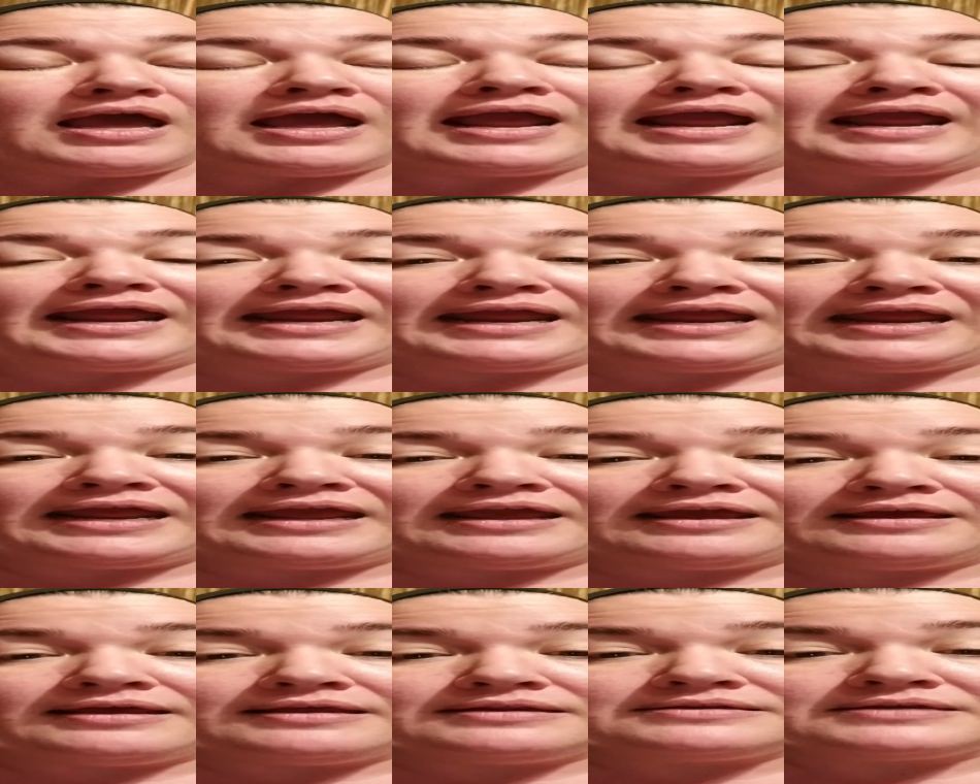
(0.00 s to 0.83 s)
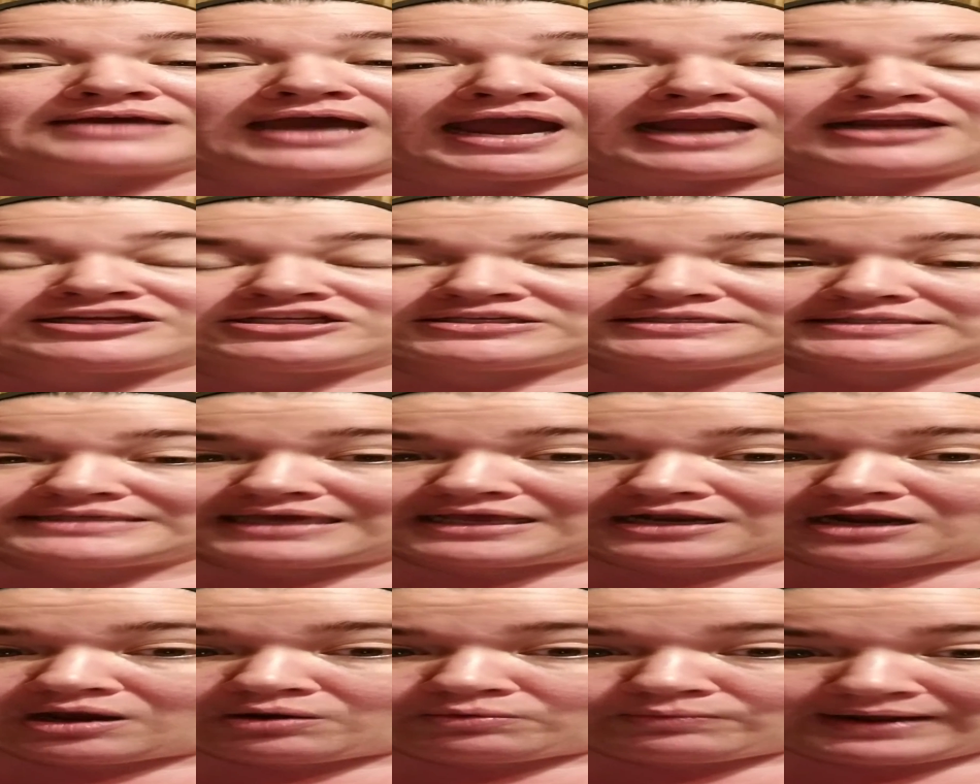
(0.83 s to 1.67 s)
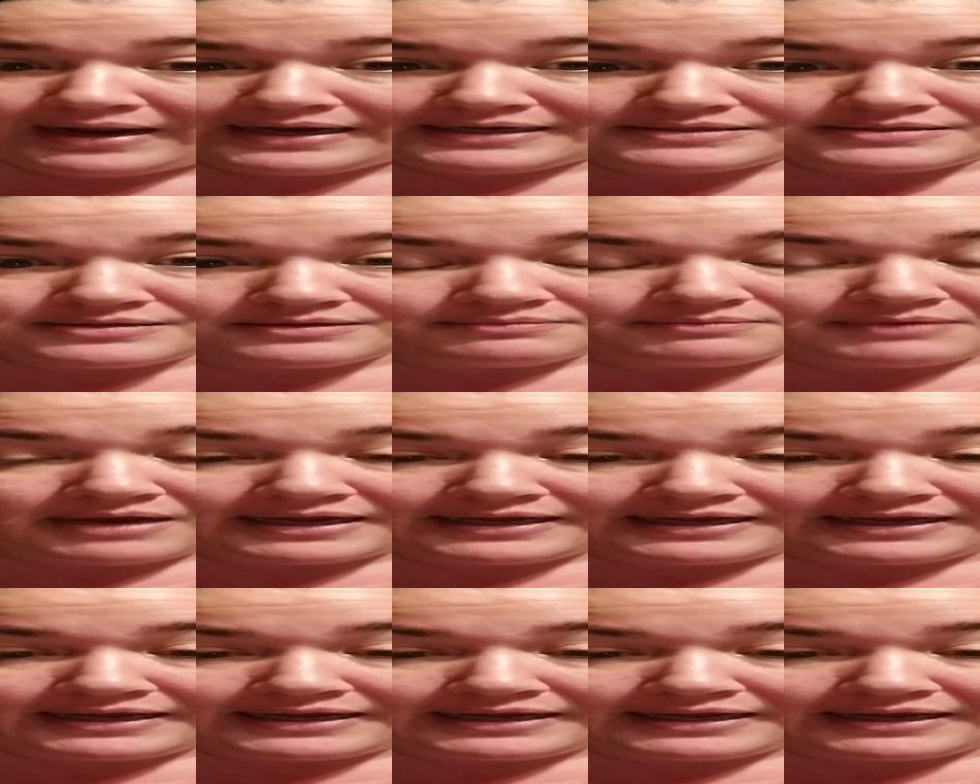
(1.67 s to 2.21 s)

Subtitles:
And I just cannot wait.